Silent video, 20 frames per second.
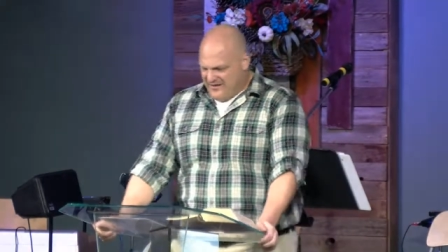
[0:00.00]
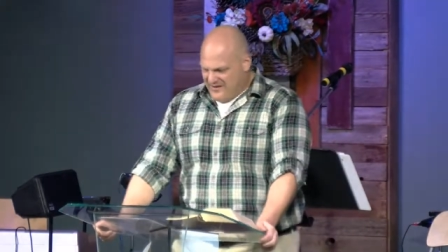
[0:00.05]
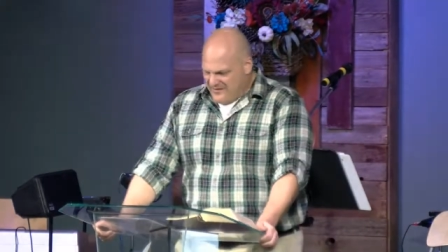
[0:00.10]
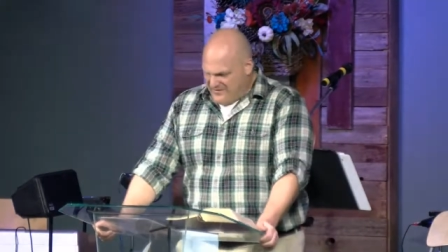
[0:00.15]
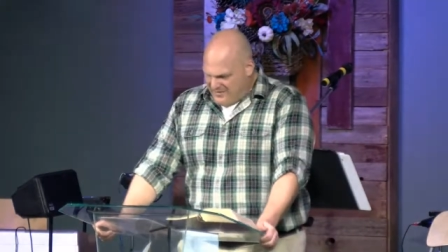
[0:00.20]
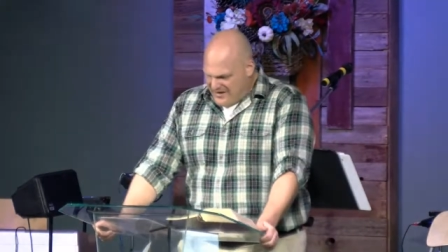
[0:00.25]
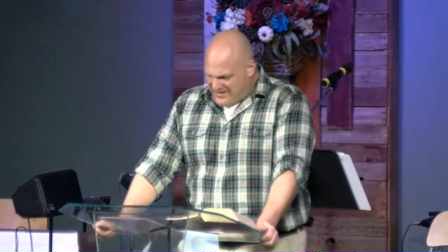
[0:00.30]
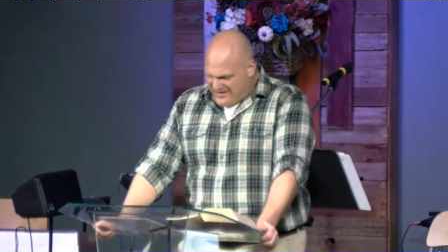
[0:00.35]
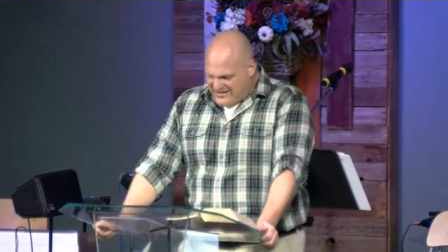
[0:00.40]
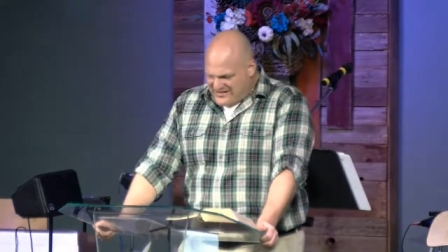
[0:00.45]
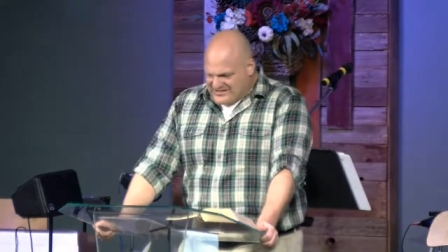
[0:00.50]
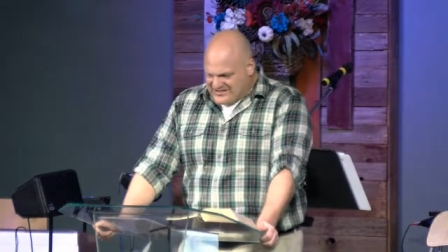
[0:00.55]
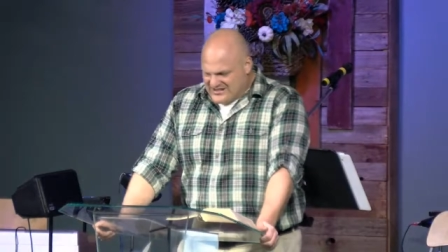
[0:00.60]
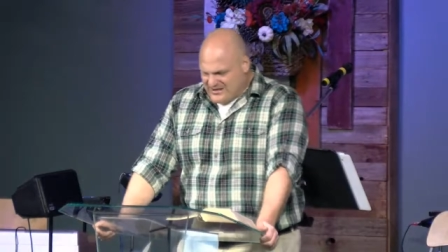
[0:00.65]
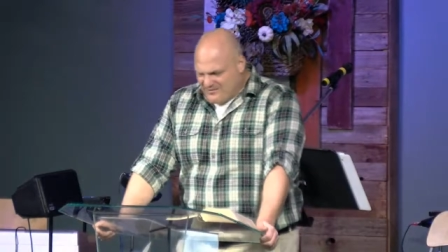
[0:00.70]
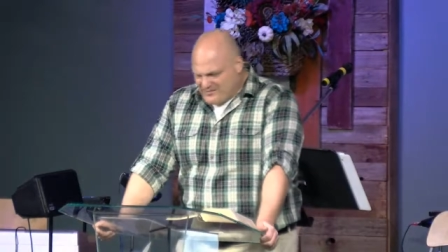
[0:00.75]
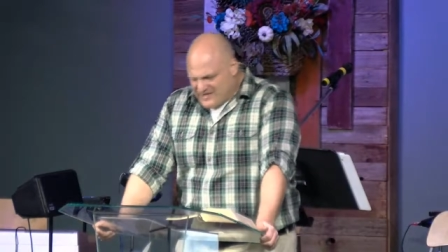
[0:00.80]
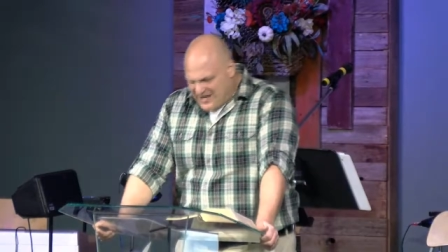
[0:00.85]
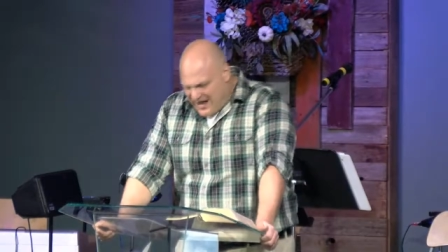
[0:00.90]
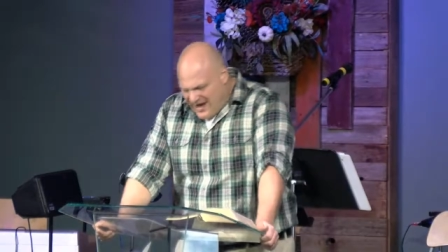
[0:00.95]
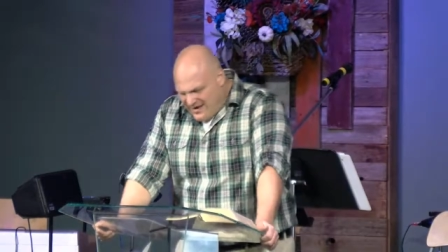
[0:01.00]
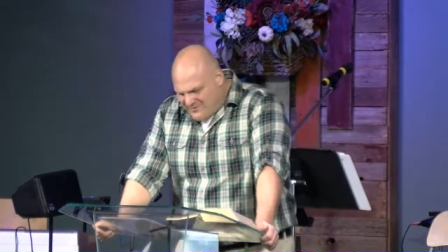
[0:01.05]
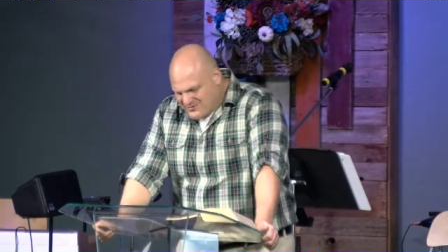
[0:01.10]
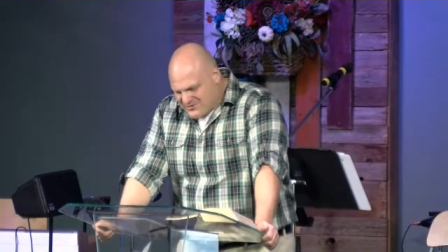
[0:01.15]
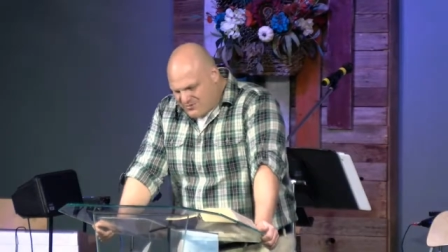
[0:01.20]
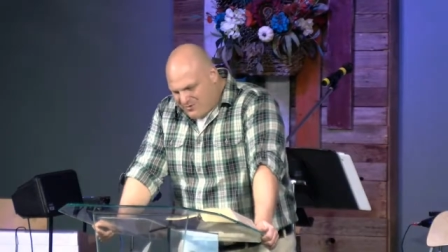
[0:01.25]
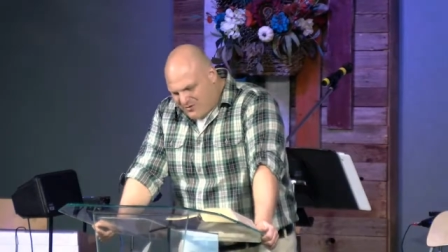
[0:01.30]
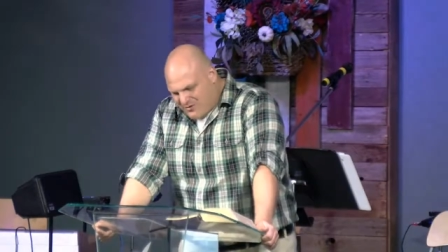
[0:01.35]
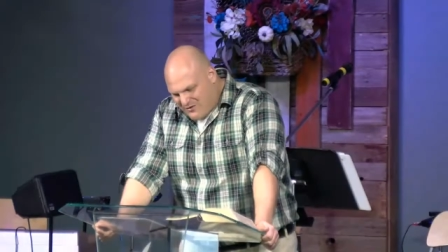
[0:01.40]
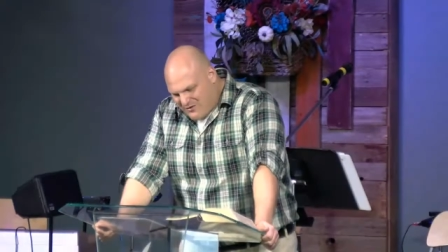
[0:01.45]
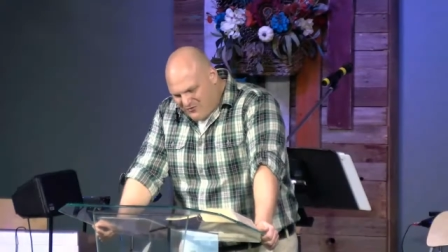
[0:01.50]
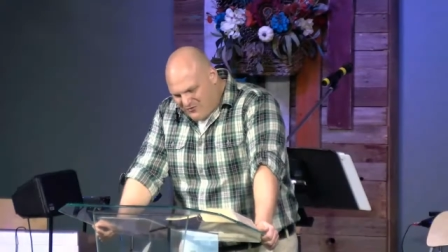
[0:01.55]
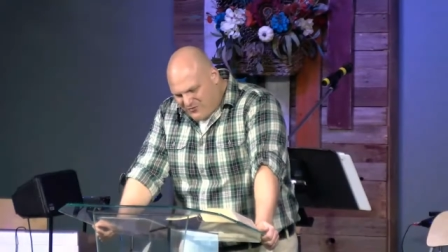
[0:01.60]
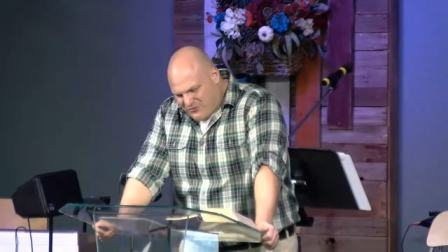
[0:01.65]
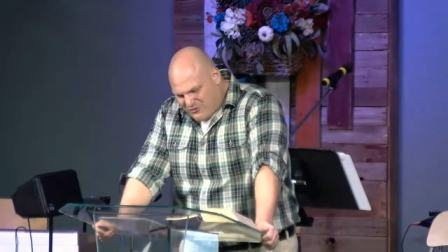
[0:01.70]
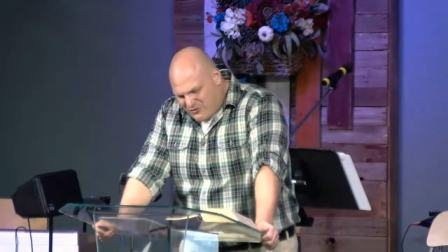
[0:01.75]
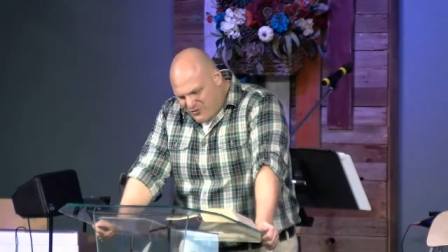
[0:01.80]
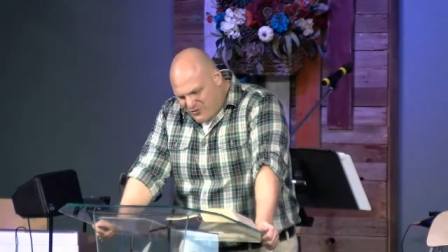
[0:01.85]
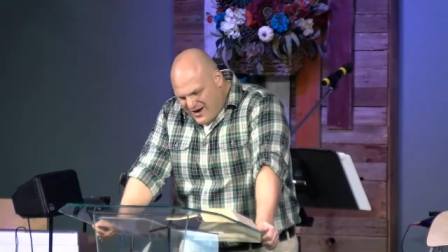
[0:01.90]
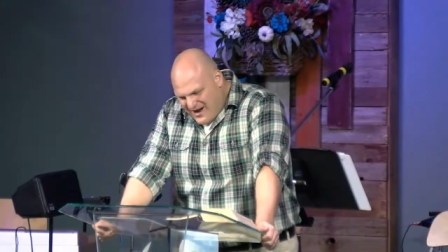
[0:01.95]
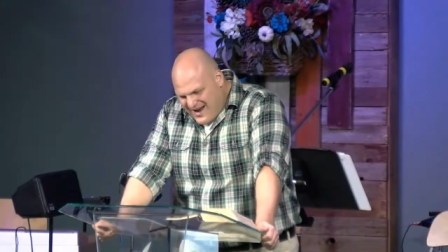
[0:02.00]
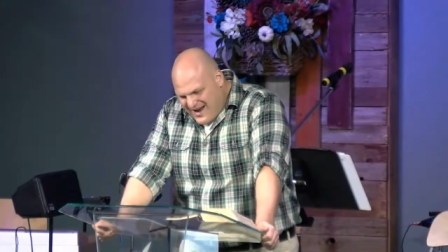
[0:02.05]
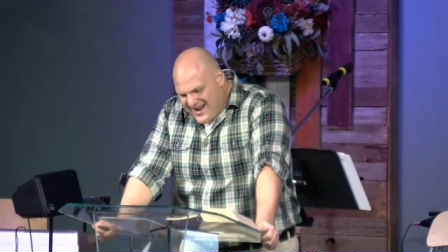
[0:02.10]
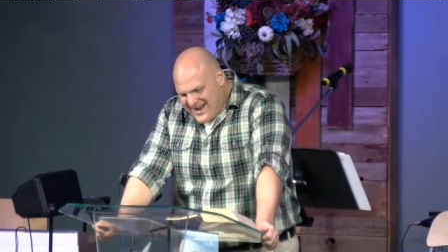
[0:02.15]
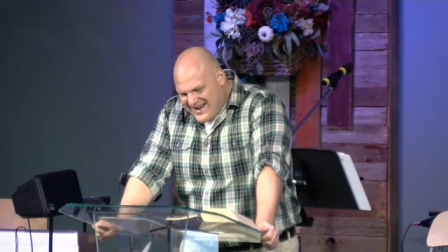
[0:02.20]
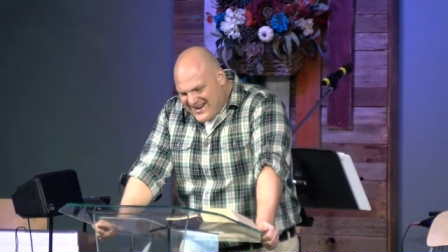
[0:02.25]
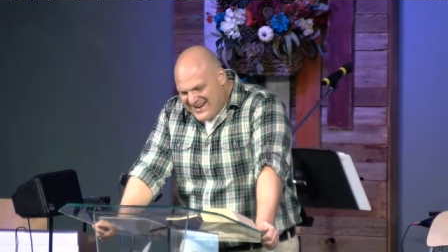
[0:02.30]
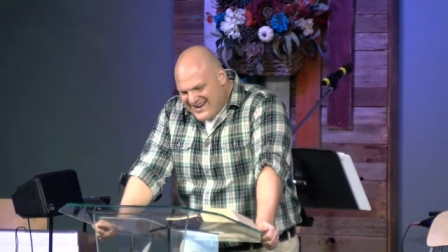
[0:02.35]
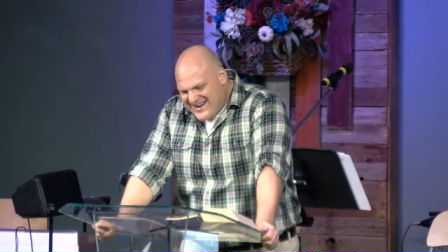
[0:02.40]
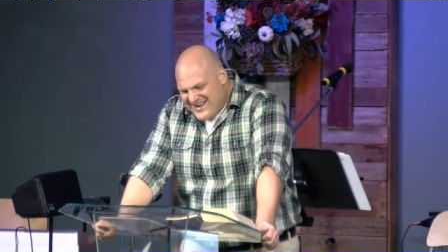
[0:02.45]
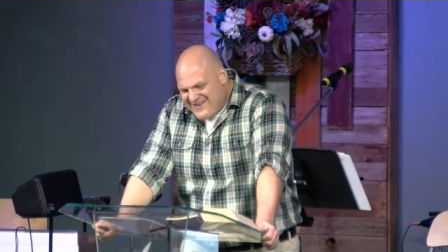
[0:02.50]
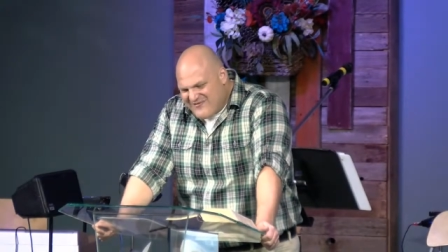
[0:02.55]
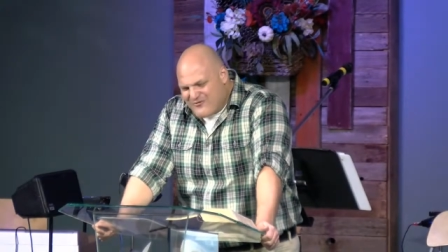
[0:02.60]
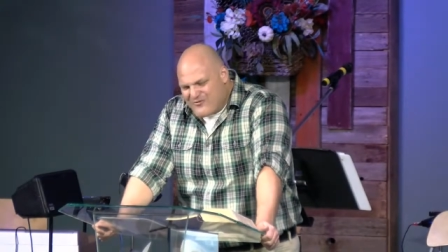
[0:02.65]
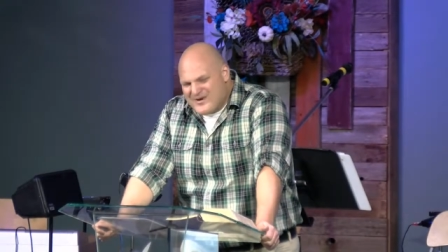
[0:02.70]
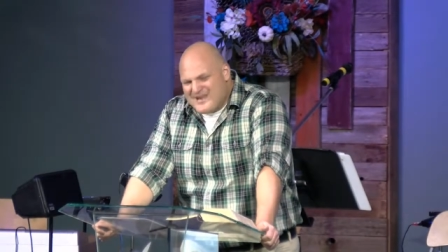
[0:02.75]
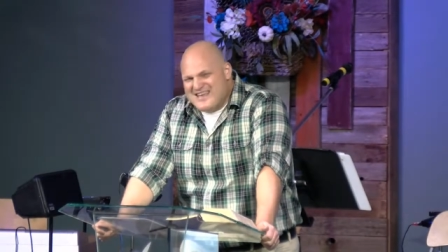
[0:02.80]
but i think sometimes we're afraid if we